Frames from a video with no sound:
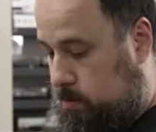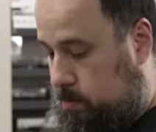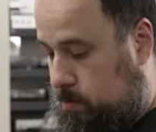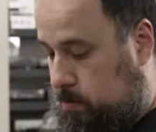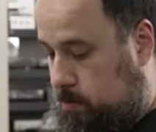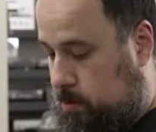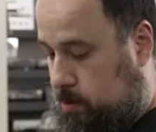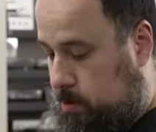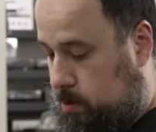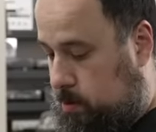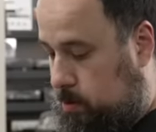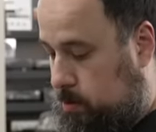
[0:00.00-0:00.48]

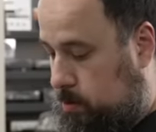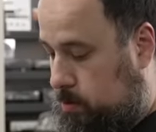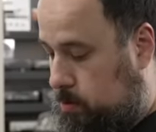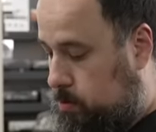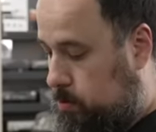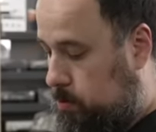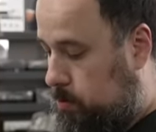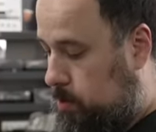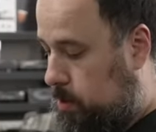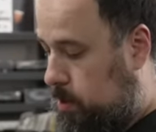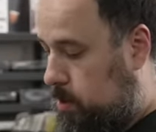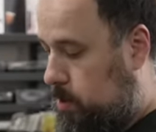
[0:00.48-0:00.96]
What is this,
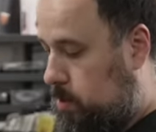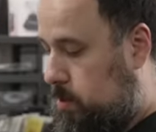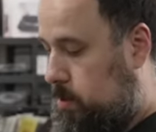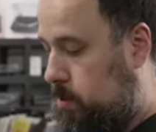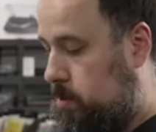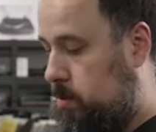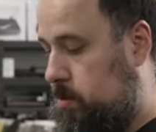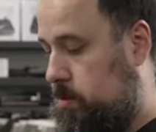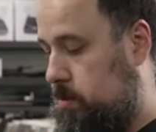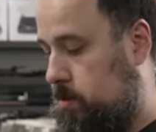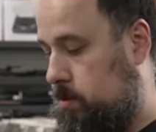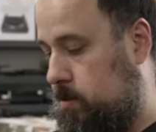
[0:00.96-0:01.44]
Kool-Aid?
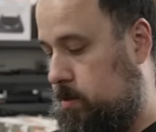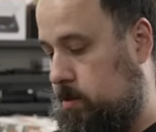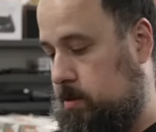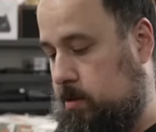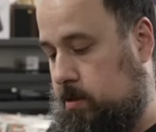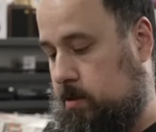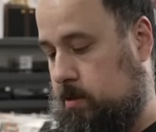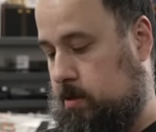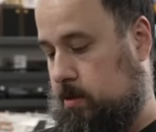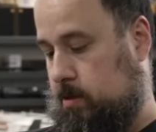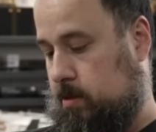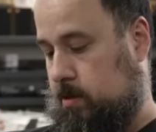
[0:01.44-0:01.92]

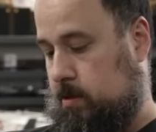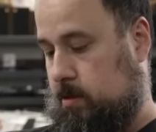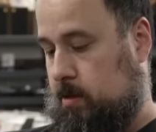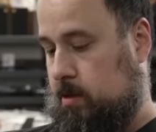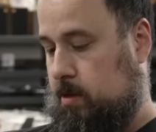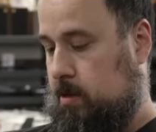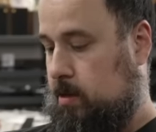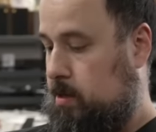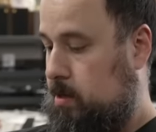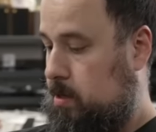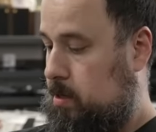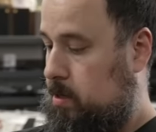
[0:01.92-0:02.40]

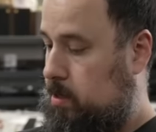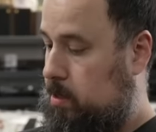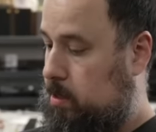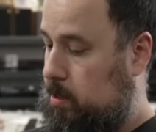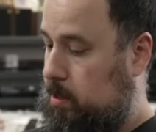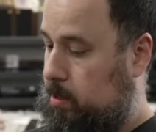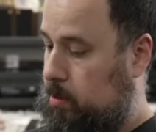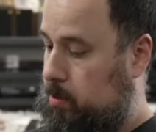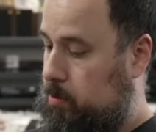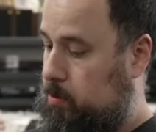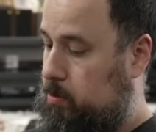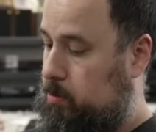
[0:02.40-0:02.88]

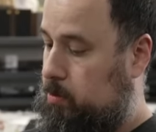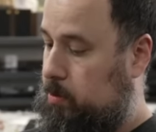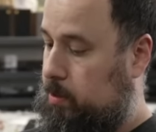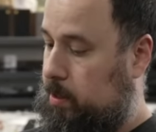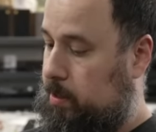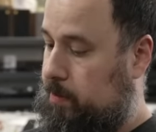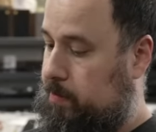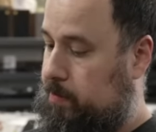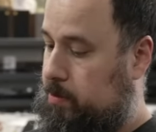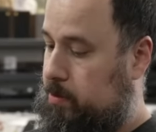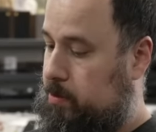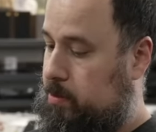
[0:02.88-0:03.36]
Yeah,
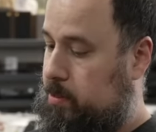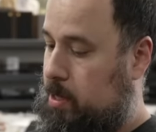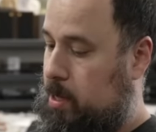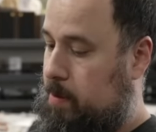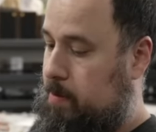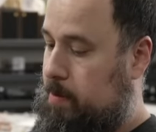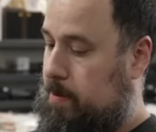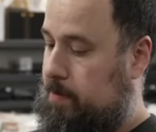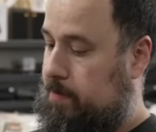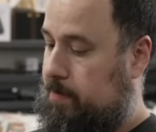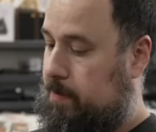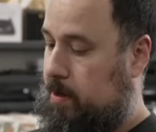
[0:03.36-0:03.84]
Kool-Aid. First
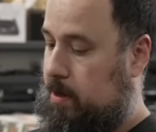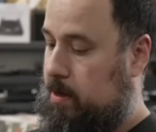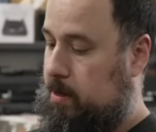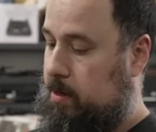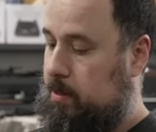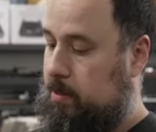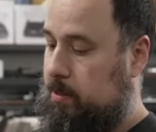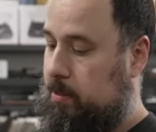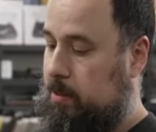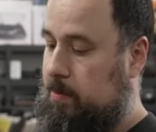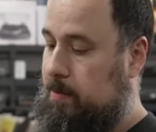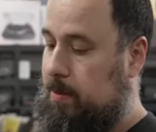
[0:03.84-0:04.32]
time on
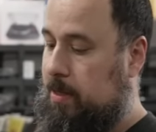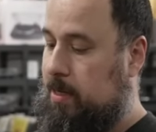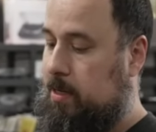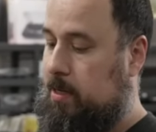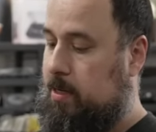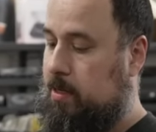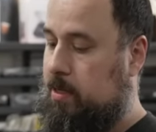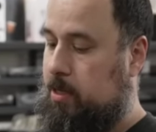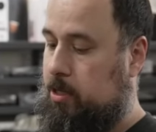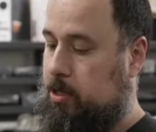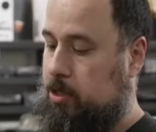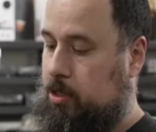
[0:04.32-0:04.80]
vinyl, limited
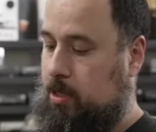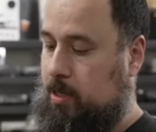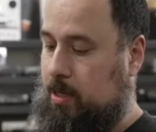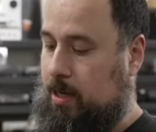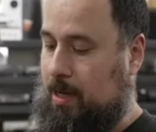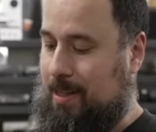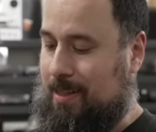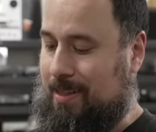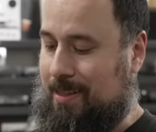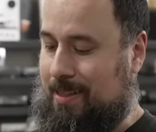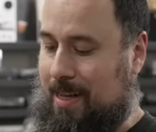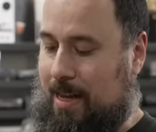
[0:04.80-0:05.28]
edition
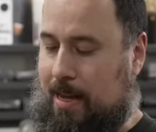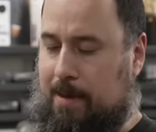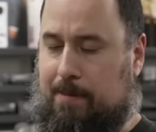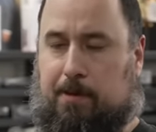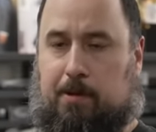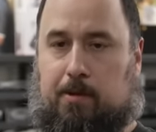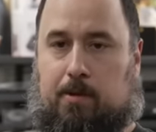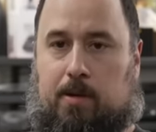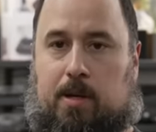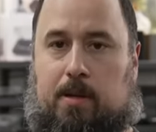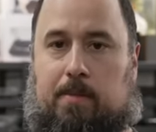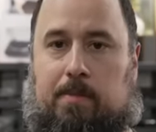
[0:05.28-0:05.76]
lime
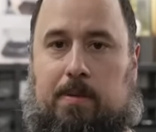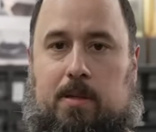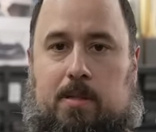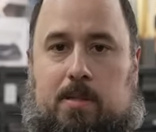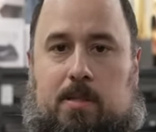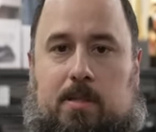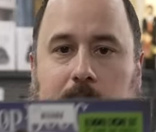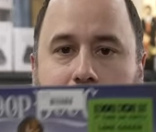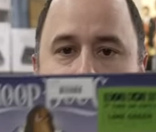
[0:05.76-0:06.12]
green plus a